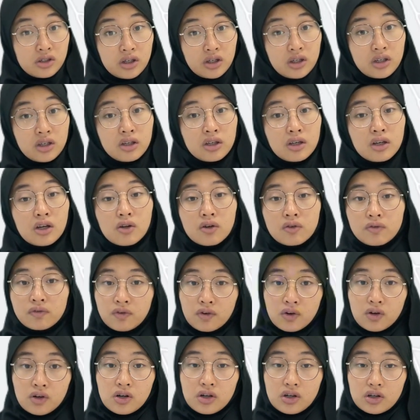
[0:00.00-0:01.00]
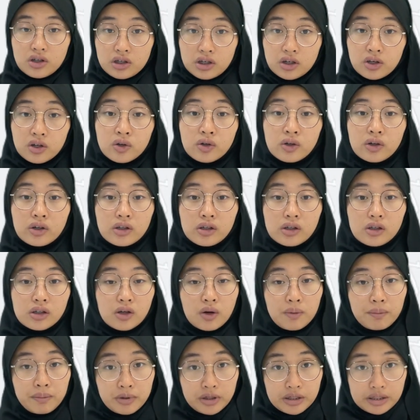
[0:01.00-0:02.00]
utilization for
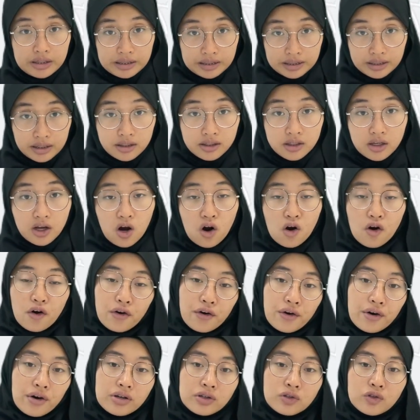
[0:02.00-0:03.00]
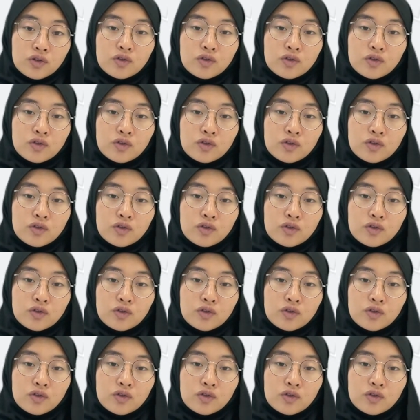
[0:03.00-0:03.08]
local communities